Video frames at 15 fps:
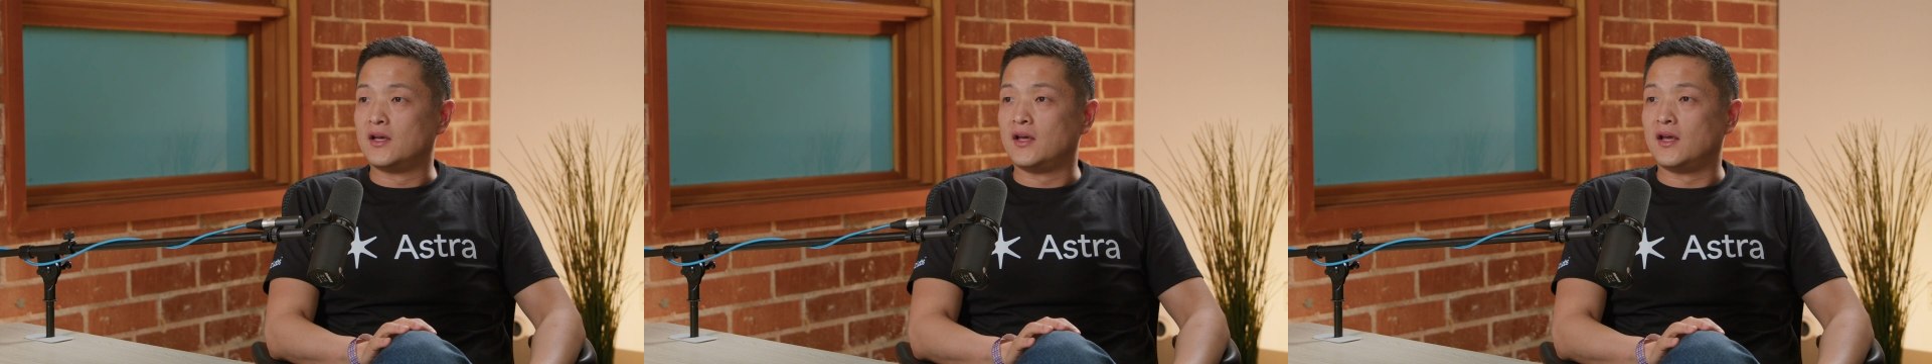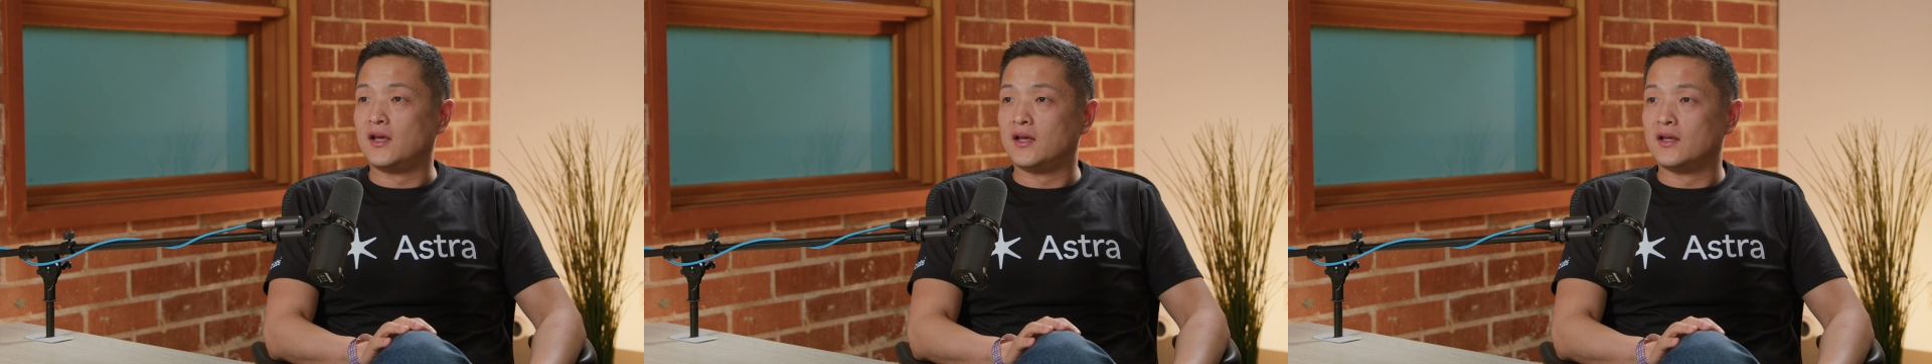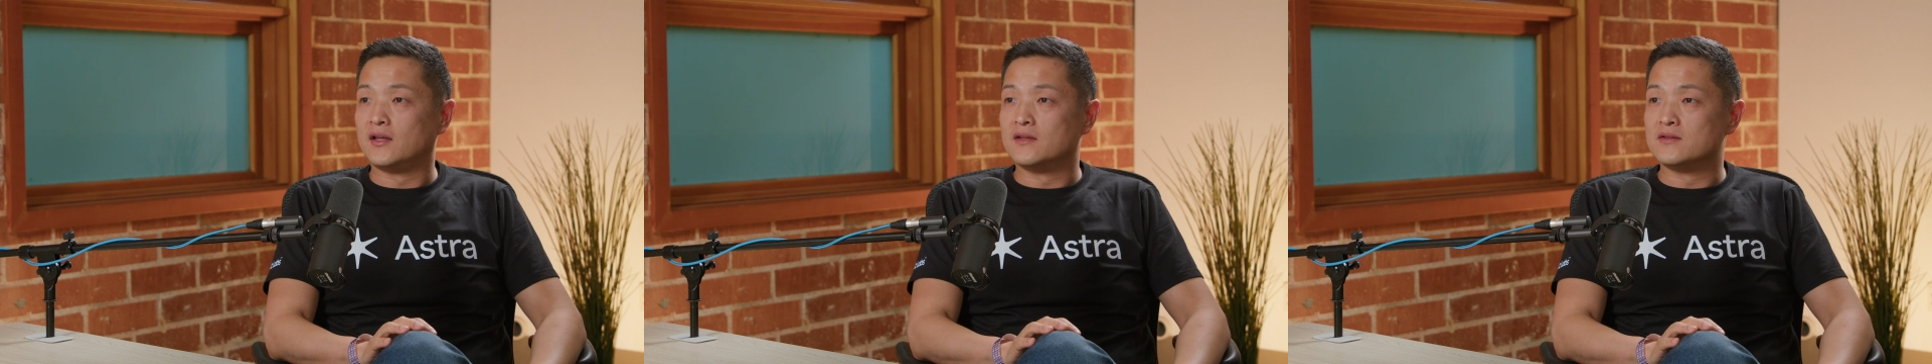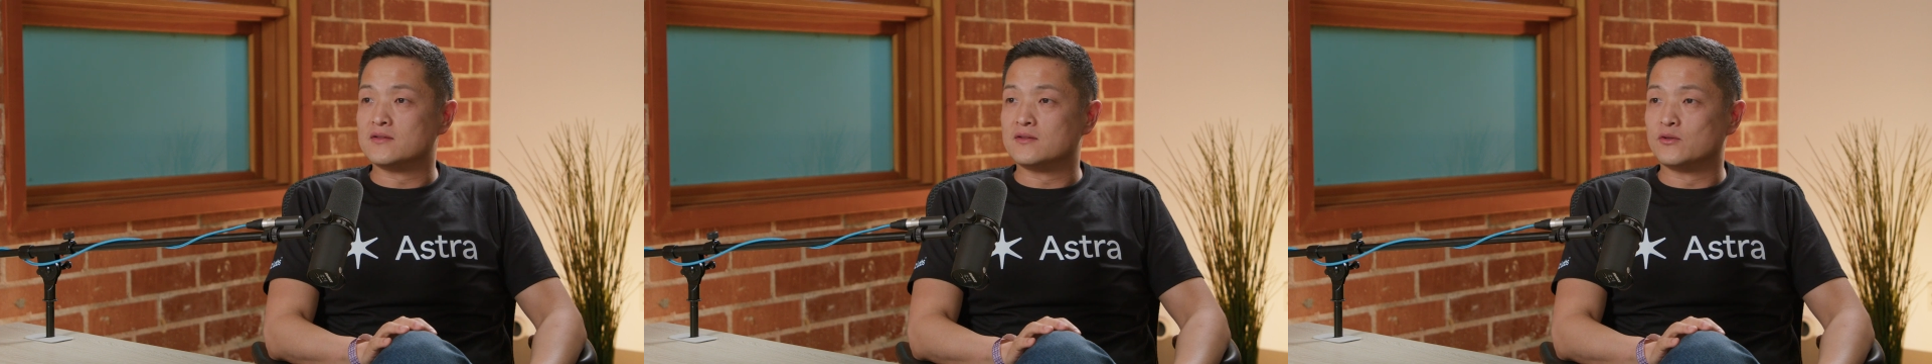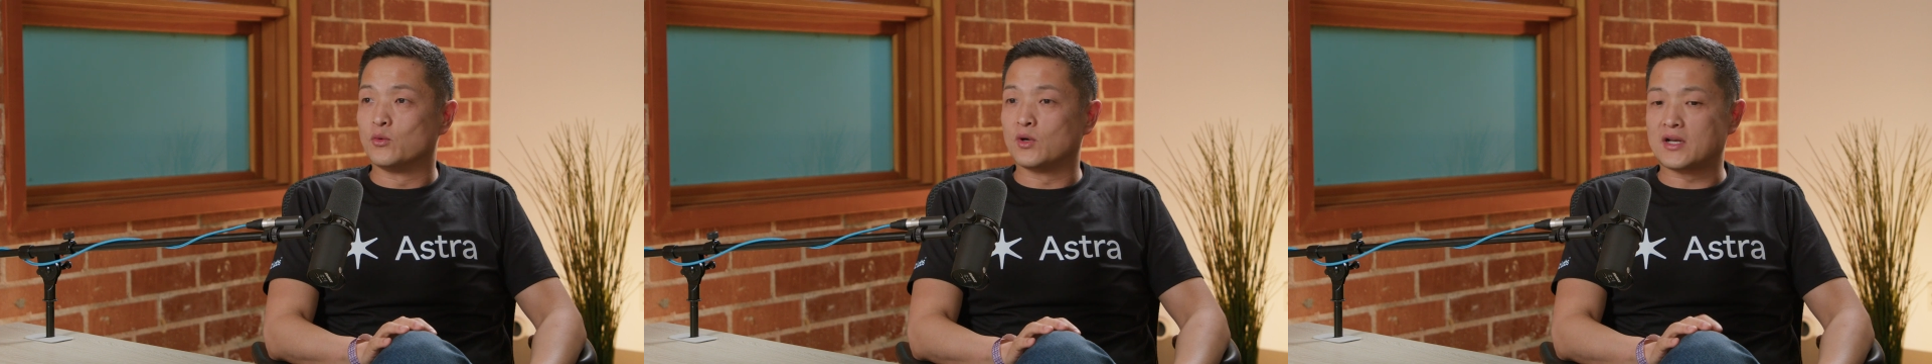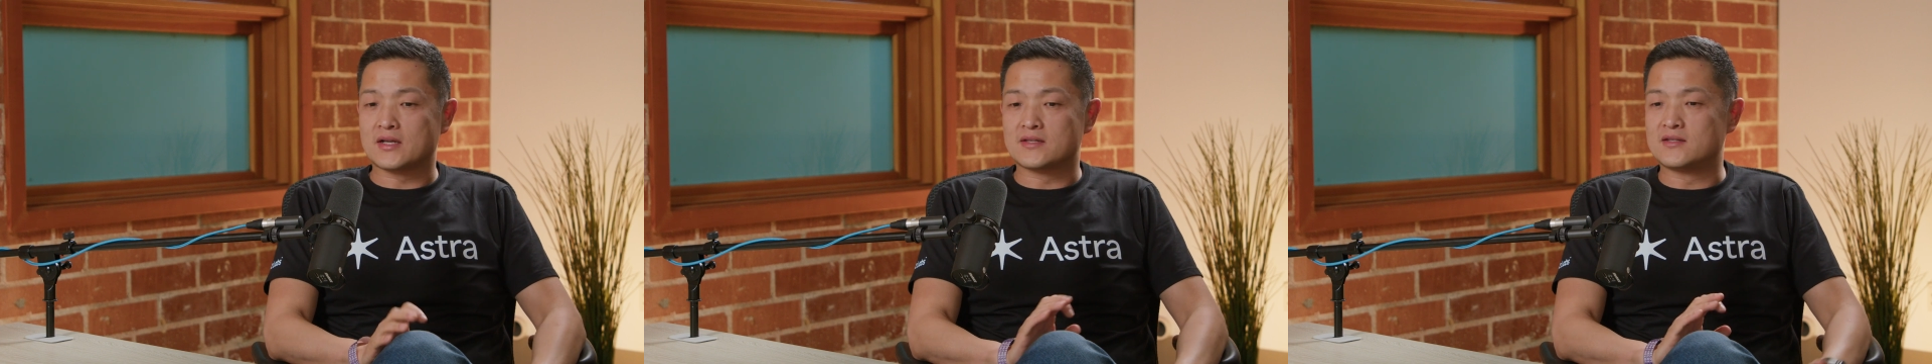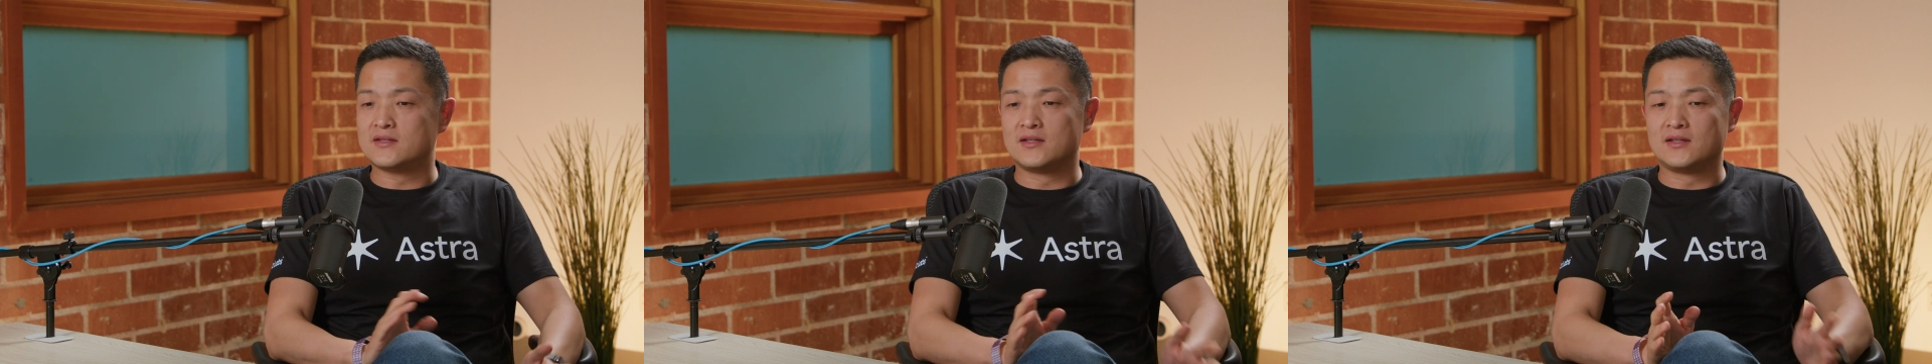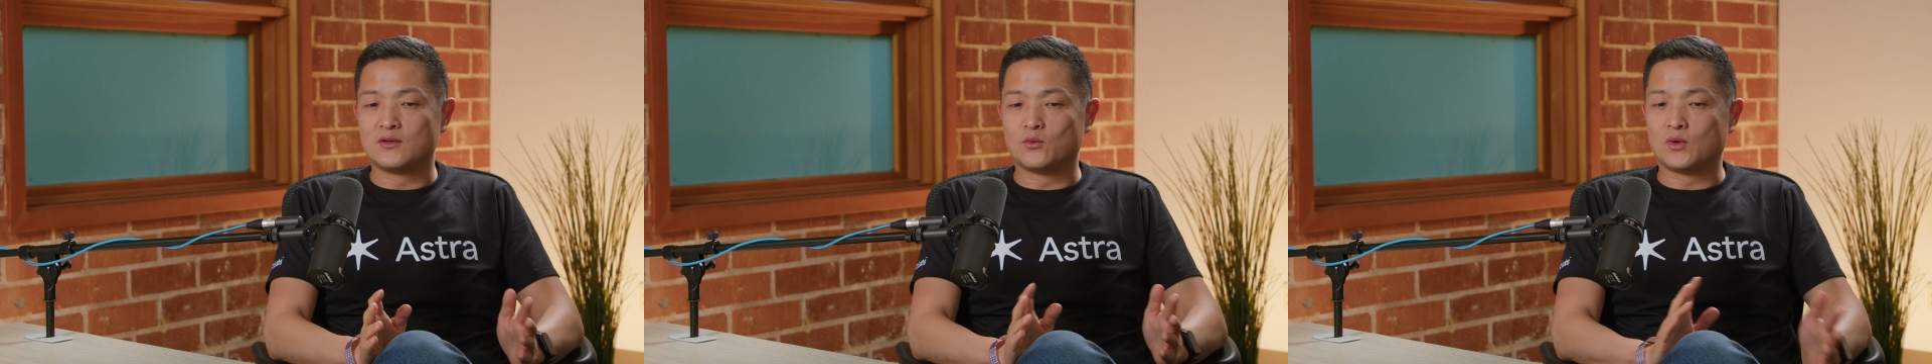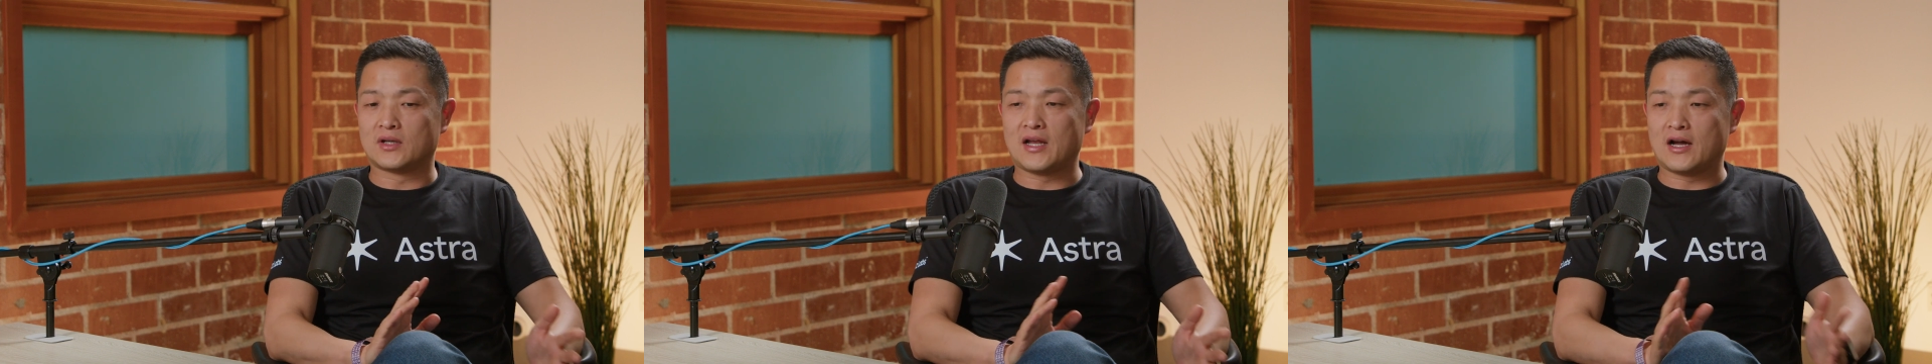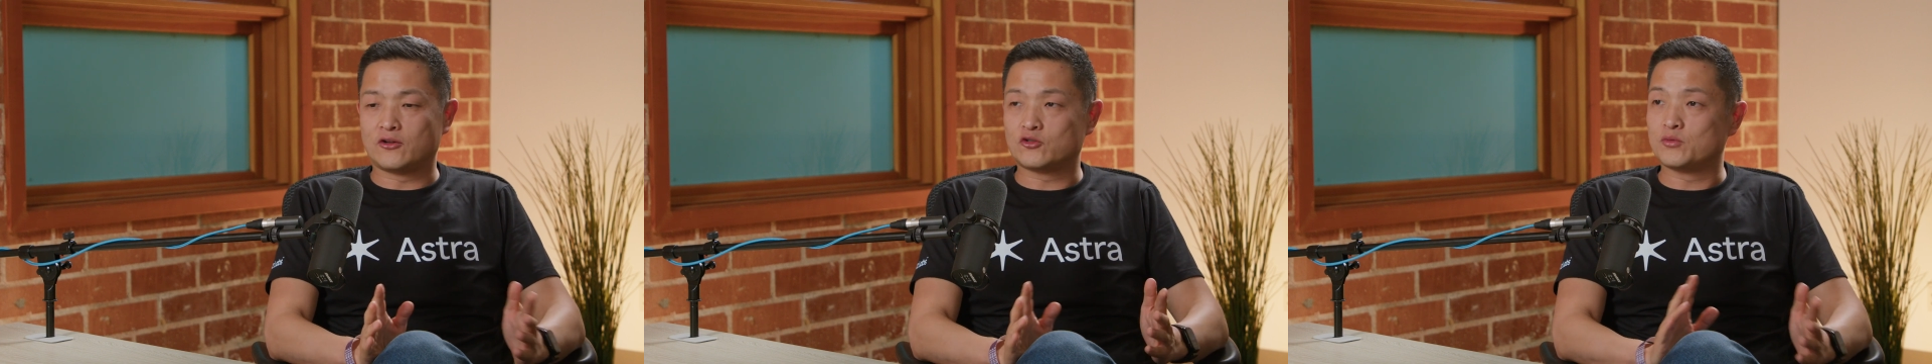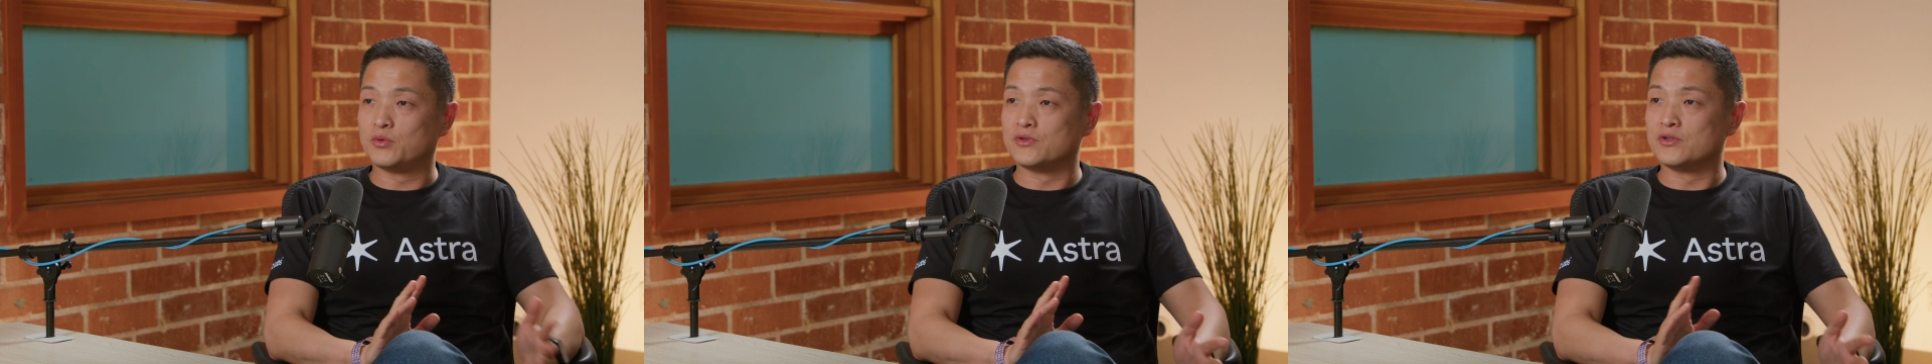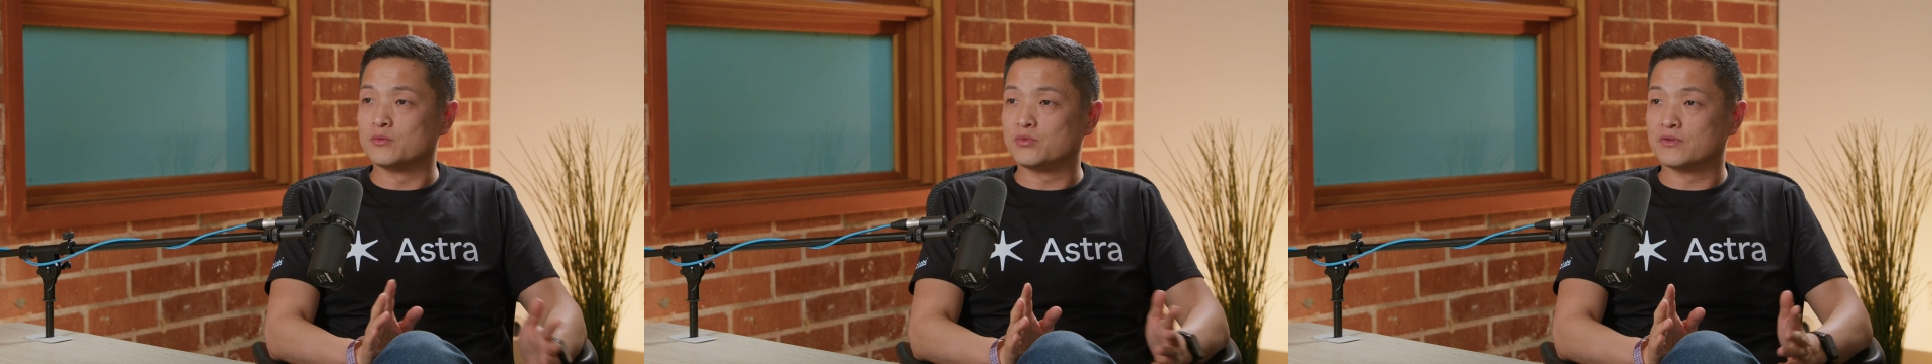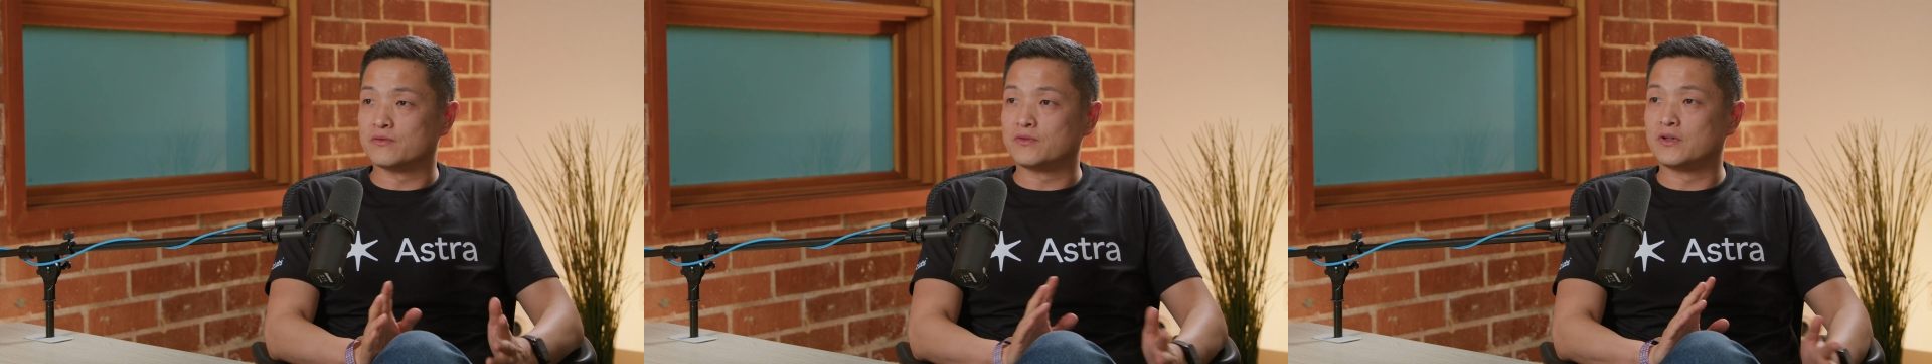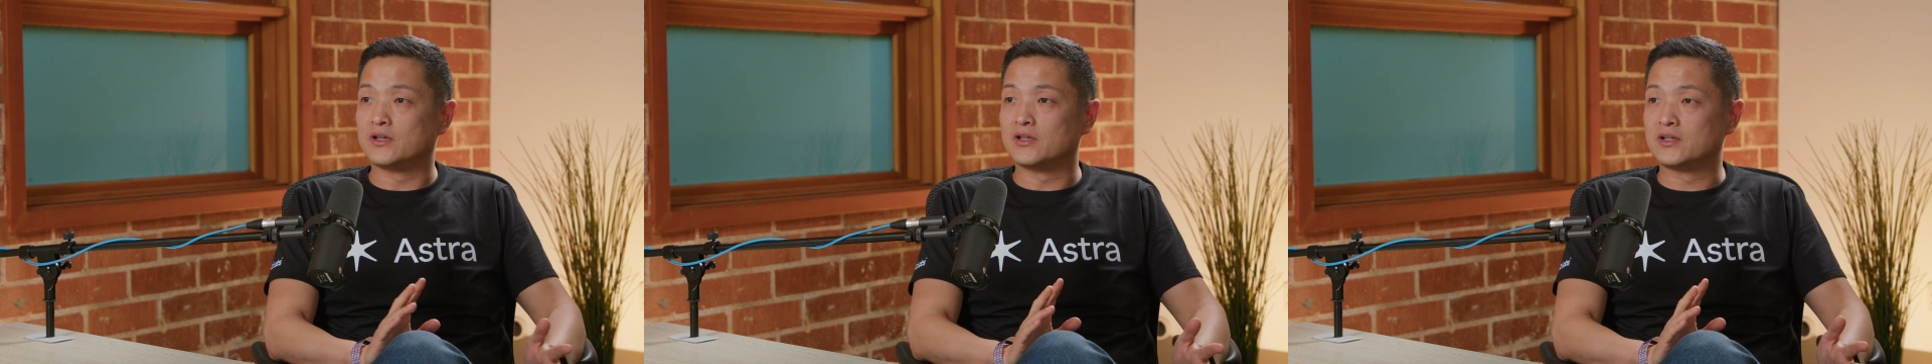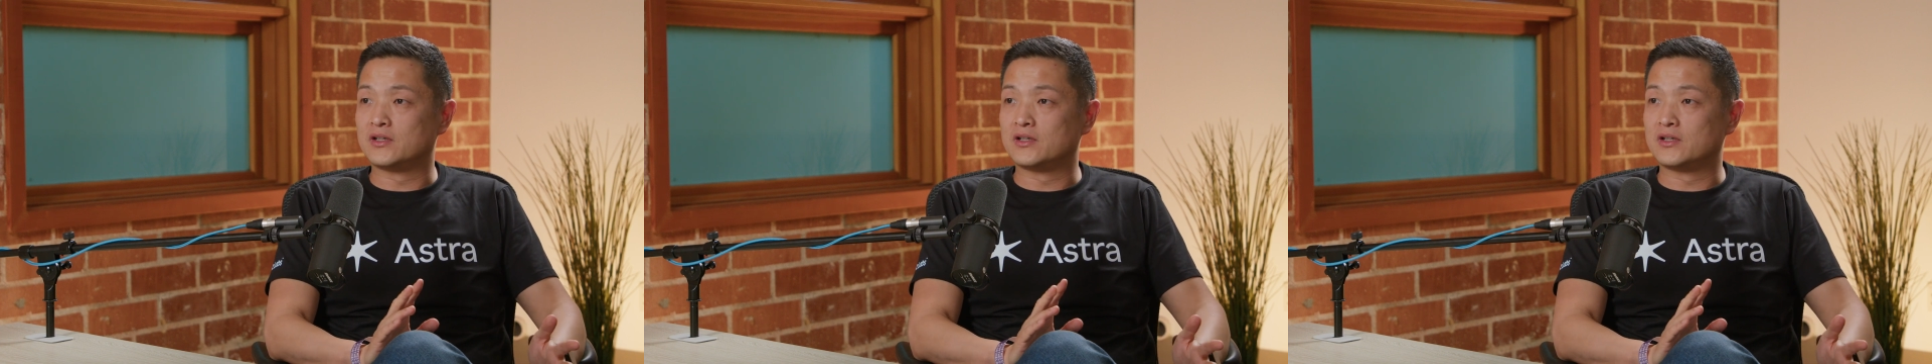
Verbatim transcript: and you want to see what output you prefer,